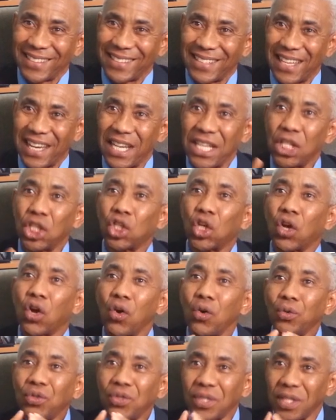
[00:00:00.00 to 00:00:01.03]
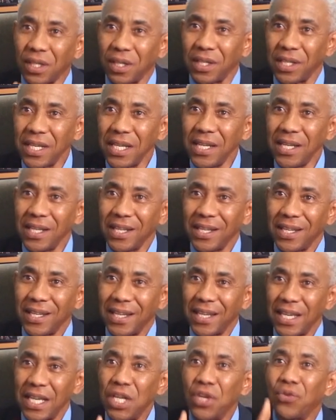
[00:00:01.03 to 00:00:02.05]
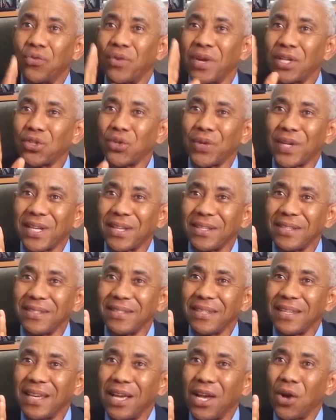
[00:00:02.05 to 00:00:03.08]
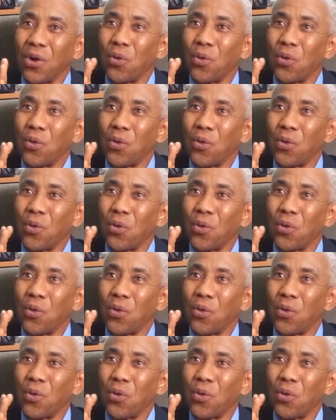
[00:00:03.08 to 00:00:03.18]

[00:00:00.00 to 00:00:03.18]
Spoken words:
that is constantly in resonance